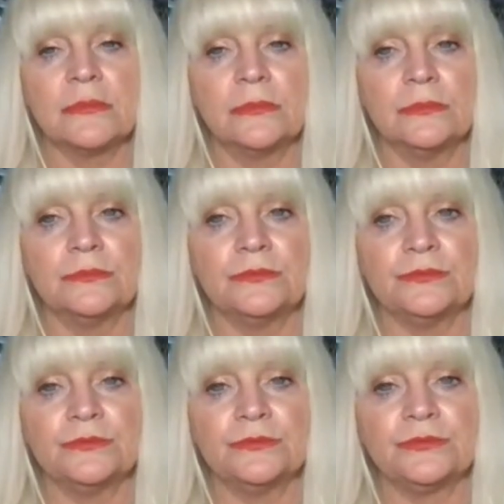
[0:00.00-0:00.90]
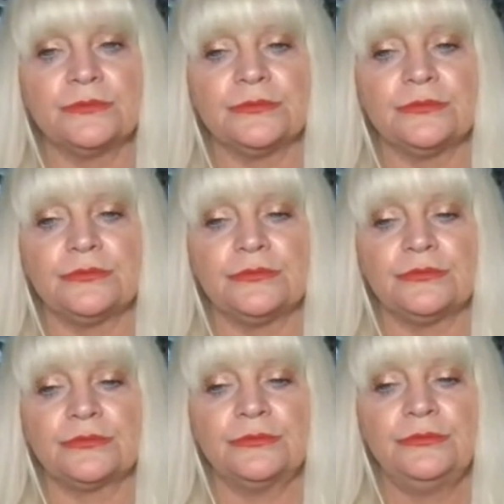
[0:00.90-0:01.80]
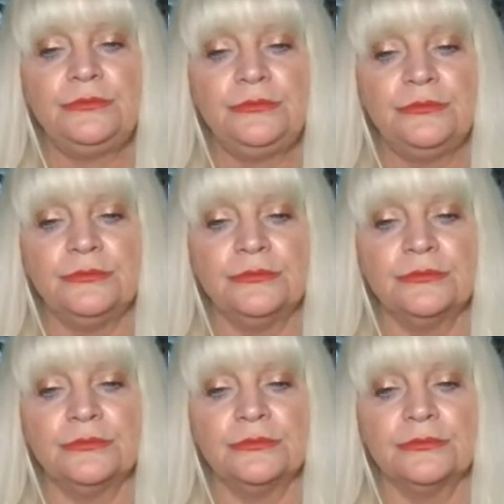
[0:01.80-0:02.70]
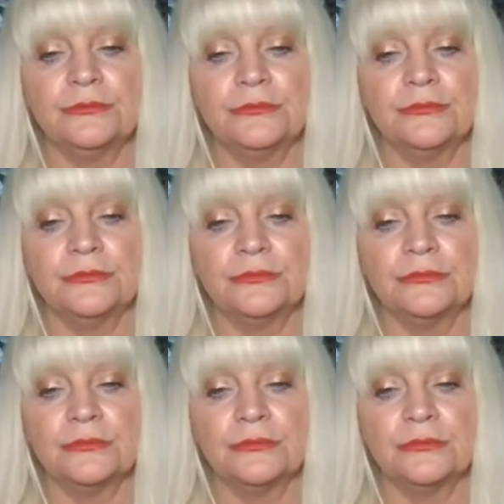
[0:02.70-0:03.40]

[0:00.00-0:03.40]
Nothing is said.